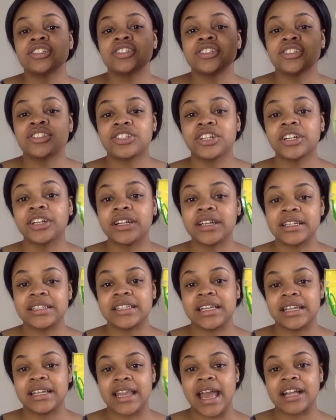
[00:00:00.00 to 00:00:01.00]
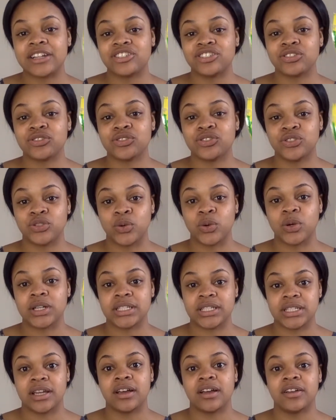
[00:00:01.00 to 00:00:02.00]
Sugar is a natural source
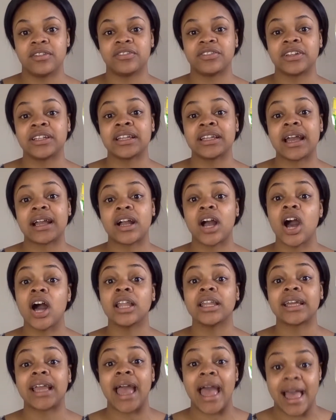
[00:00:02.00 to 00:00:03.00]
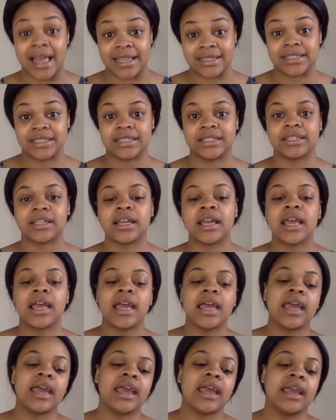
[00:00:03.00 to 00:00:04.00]
of glycolic acid,
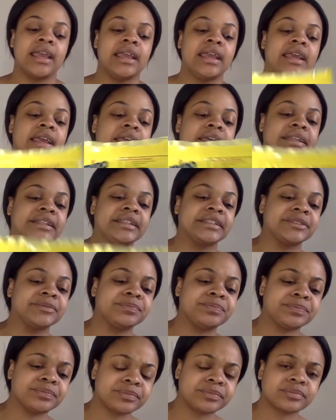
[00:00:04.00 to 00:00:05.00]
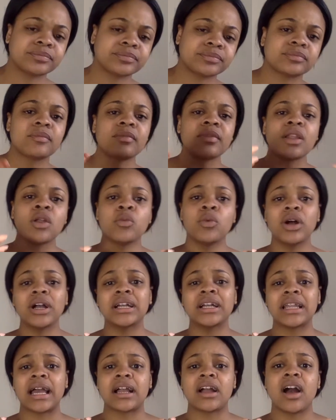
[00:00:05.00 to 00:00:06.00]
and what
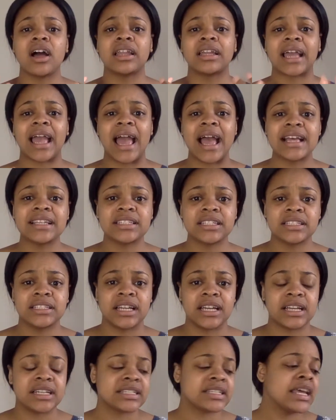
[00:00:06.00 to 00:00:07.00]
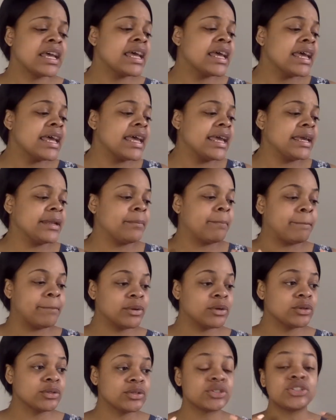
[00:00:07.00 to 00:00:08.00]
glycolic acid does, it
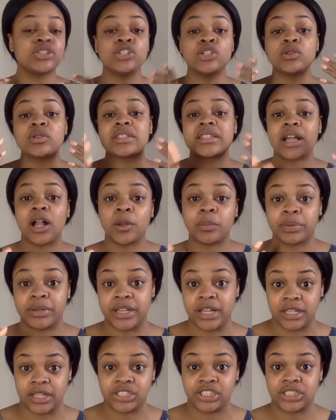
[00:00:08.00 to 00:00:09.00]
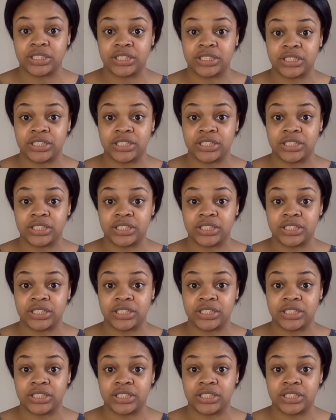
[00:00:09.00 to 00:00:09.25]
boosts new cell production.